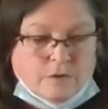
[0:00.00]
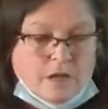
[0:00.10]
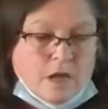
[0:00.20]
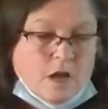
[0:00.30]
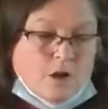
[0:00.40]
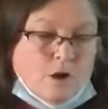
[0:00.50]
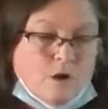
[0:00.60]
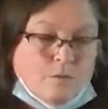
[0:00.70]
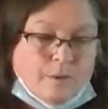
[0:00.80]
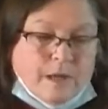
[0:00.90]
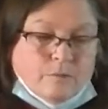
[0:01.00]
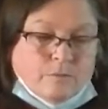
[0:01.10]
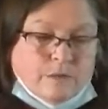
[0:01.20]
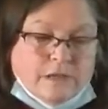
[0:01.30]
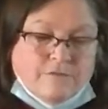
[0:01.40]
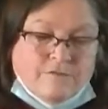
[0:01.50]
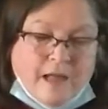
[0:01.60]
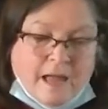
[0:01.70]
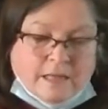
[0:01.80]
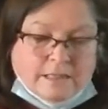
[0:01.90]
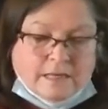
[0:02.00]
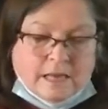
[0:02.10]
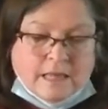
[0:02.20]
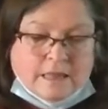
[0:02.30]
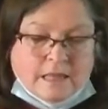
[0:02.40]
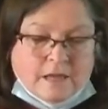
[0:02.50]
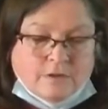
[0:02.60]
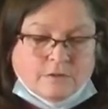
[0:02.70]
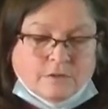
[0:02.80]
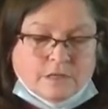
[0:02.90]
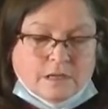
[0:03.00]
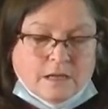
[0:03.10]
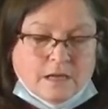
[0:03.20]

we'll go around really fast and get those